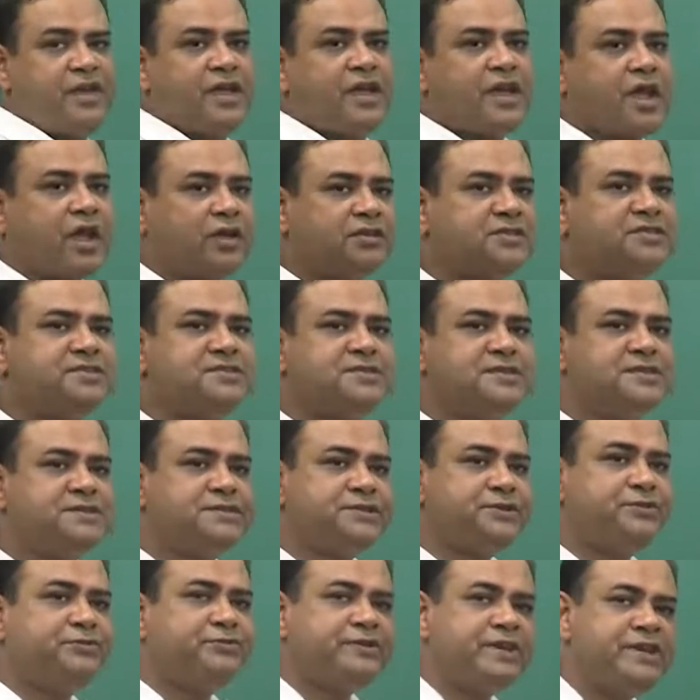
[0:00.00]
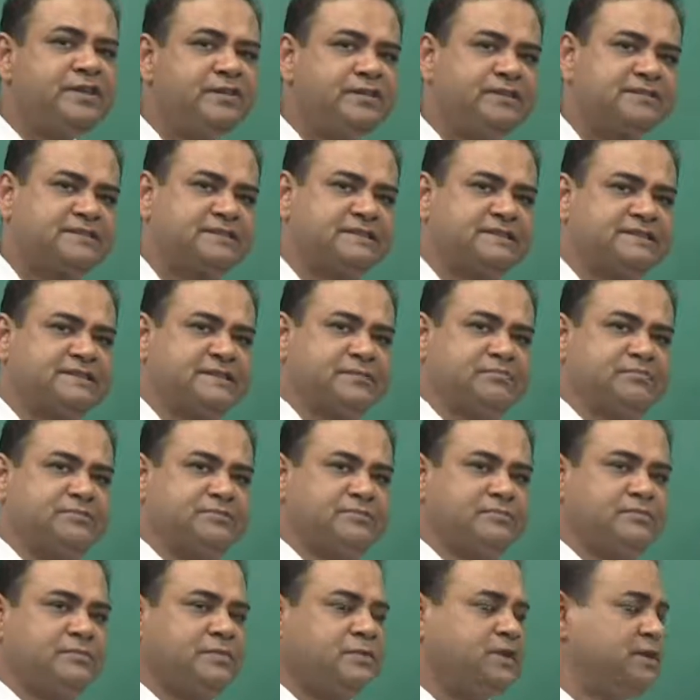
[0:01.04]
constituting the system,
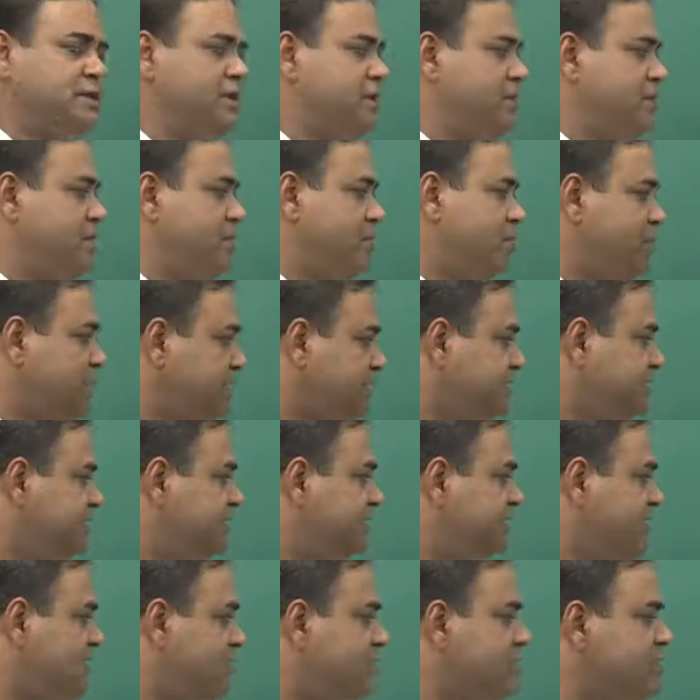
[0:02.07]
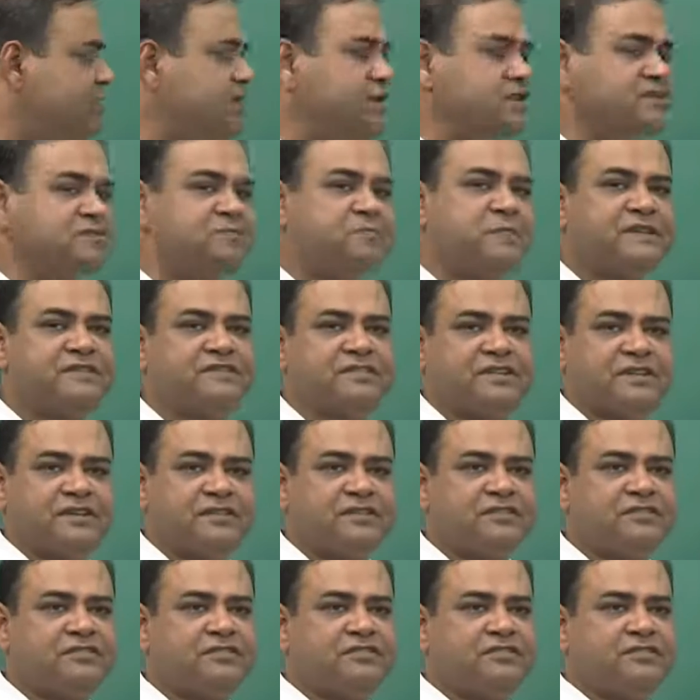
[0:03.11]
but these chemical
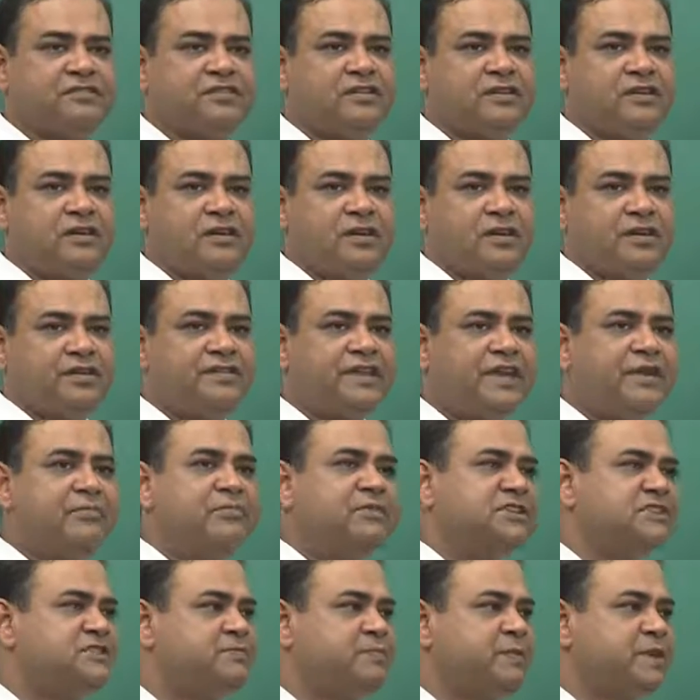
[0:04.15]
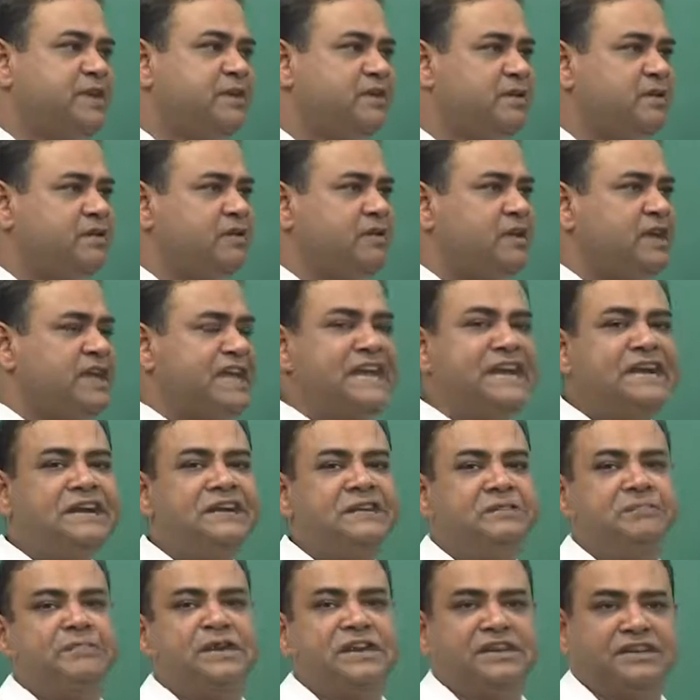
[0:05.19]
spaces, they must be
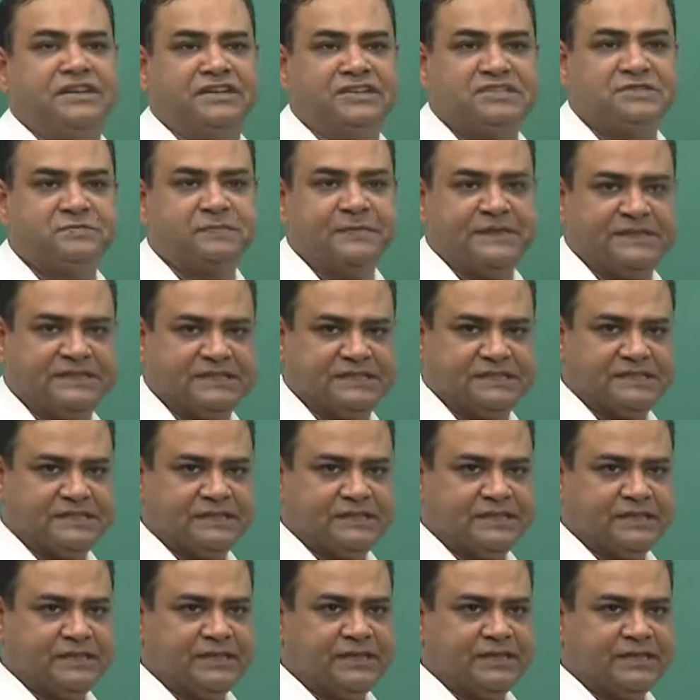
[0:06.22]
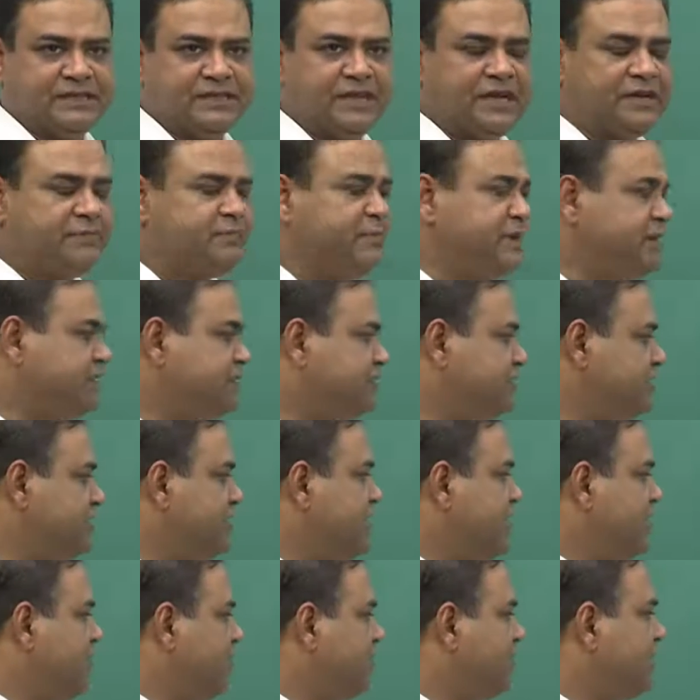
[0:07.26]
independent spaces. That means,
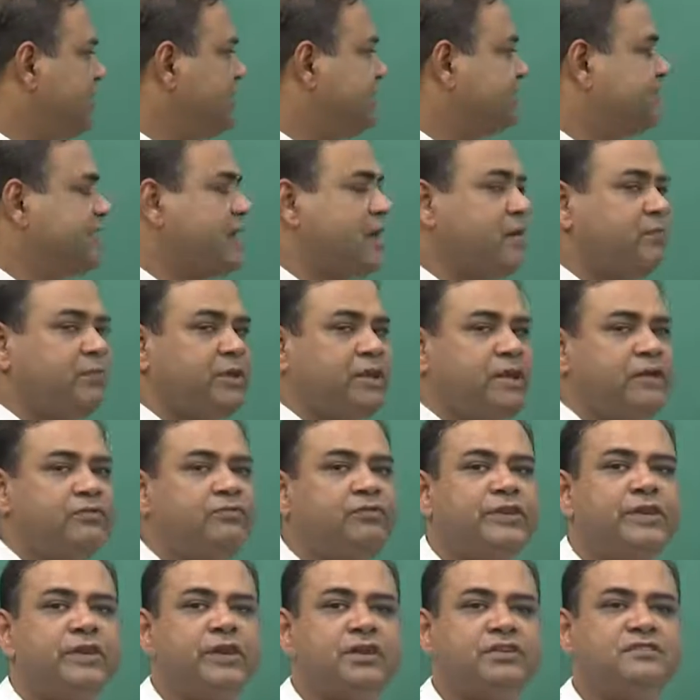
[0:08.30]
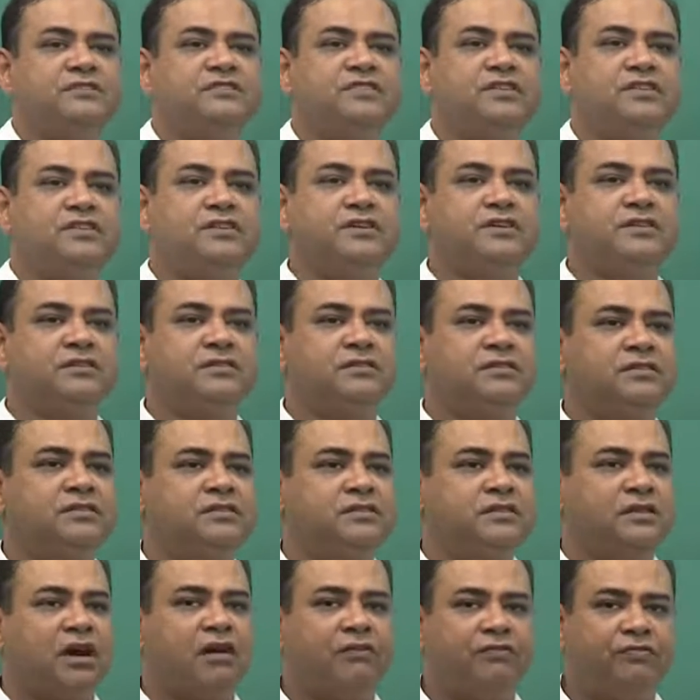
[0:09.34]
for example, if we consider
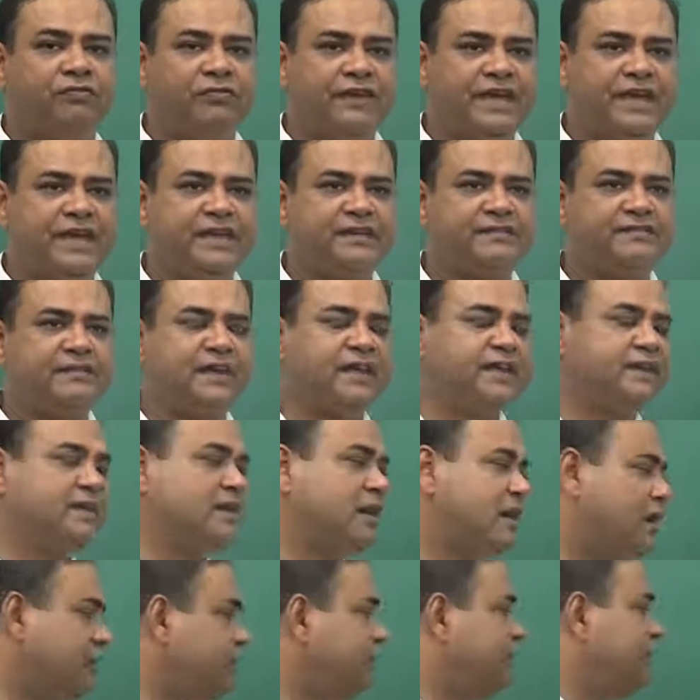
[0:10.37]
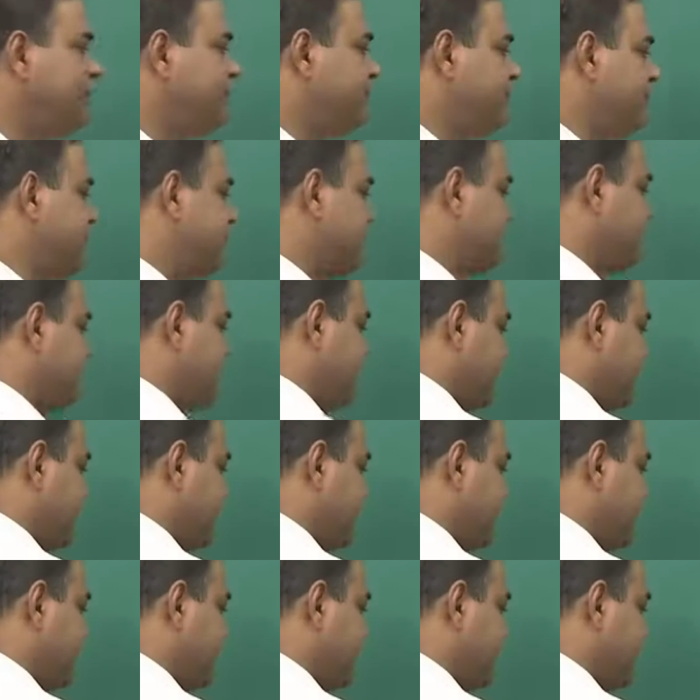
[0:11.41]
a phase like alpha phase in